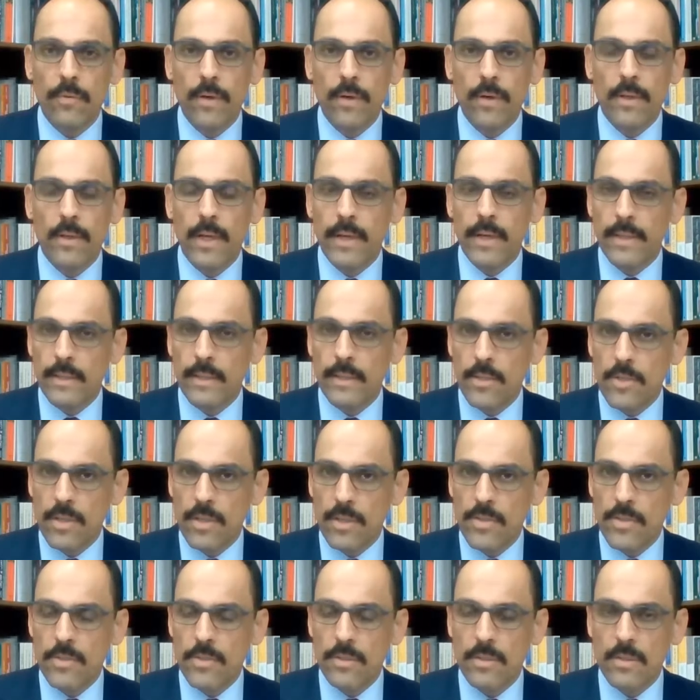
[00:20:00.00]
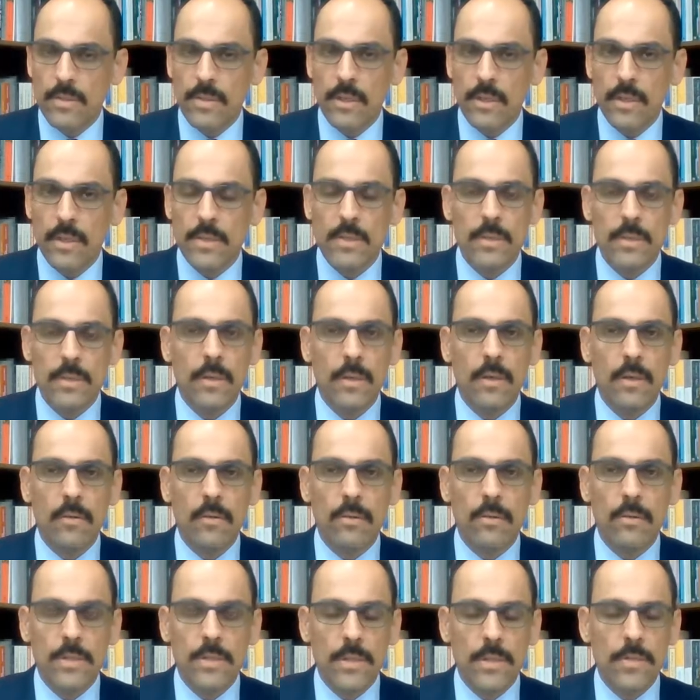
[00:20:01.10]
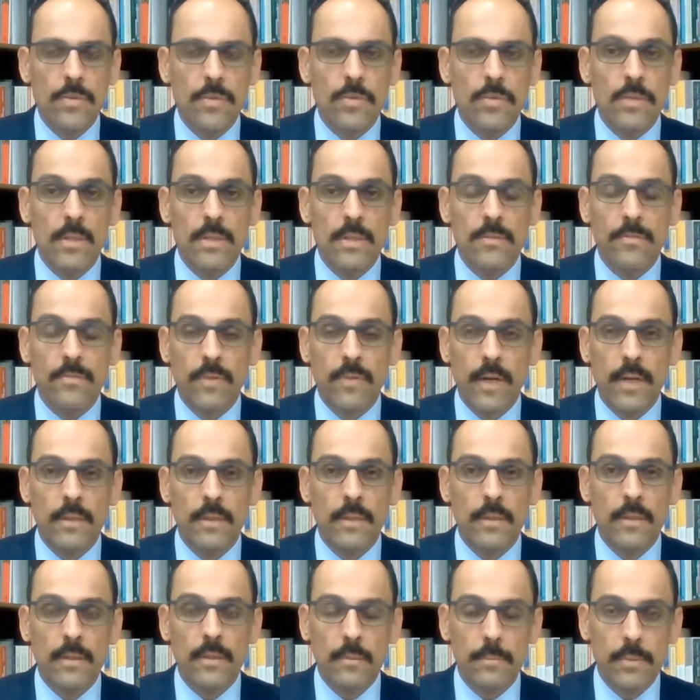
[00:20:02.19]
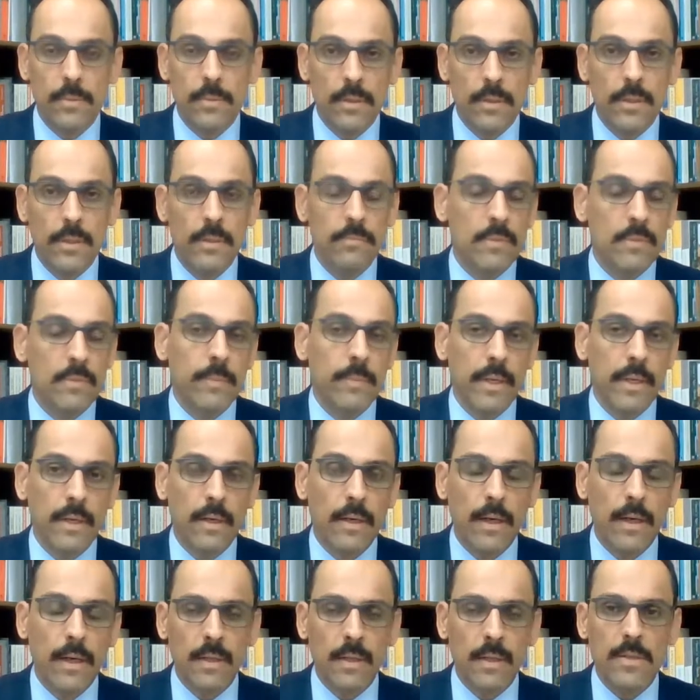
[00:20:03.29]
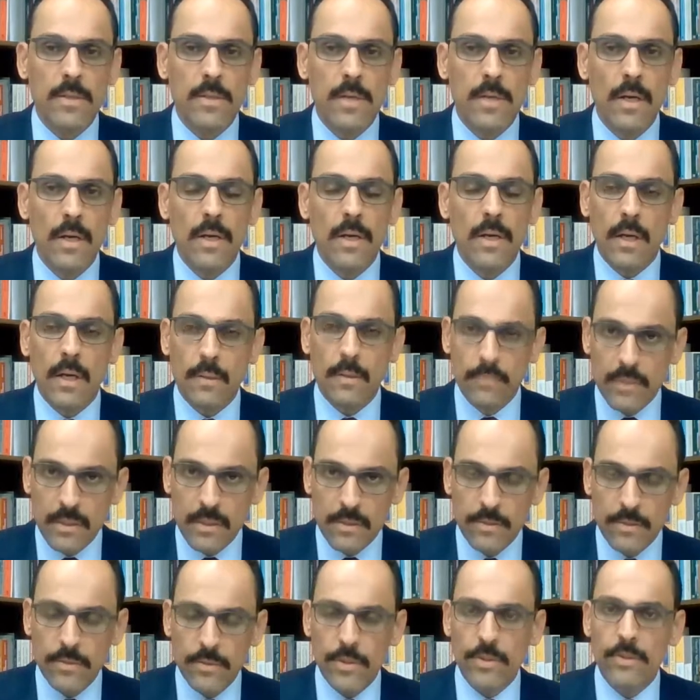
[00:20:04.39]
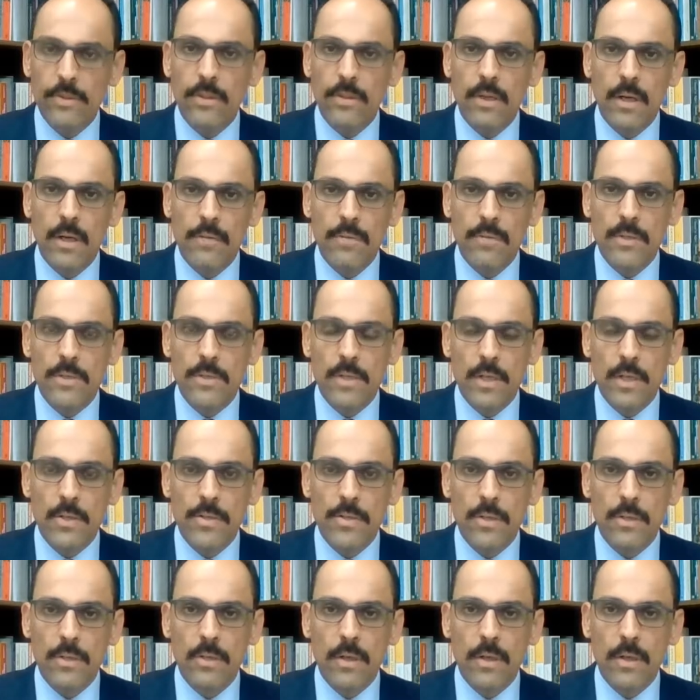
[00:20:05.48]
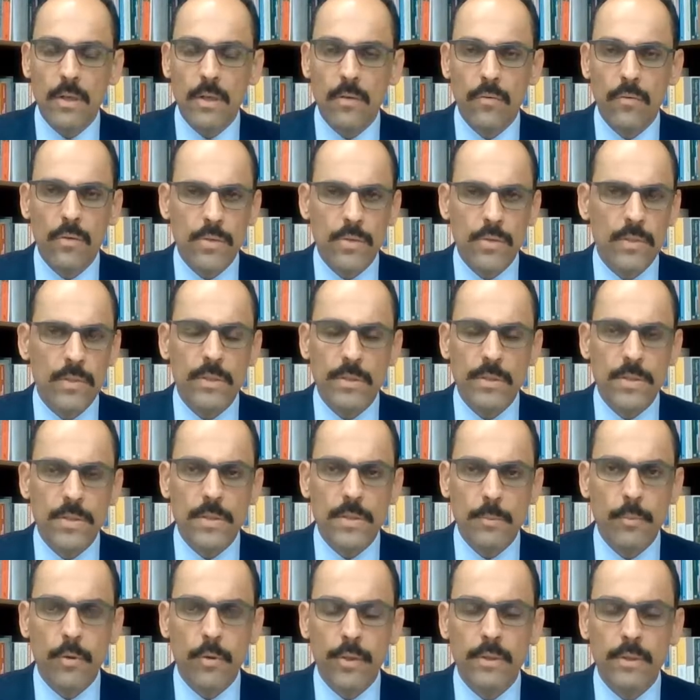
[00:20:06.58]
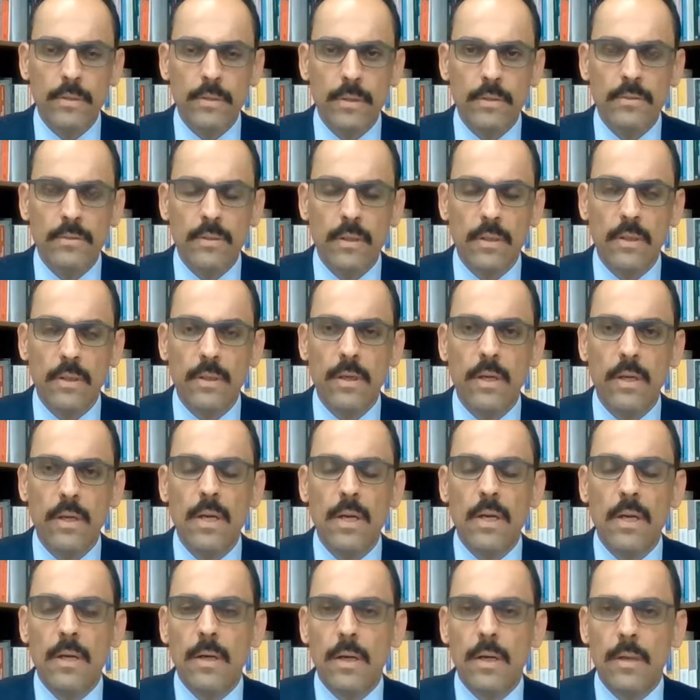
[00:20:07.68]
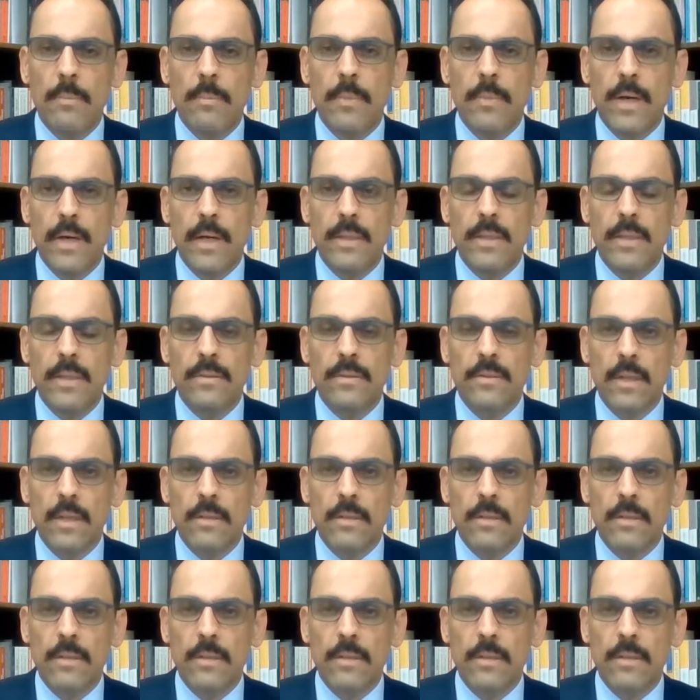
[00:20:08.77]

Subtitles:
far. I had a chance to discuss all these issues last Friday in Berlin with my colleagues, and we continue the conversation. Of course, we are disappointed by that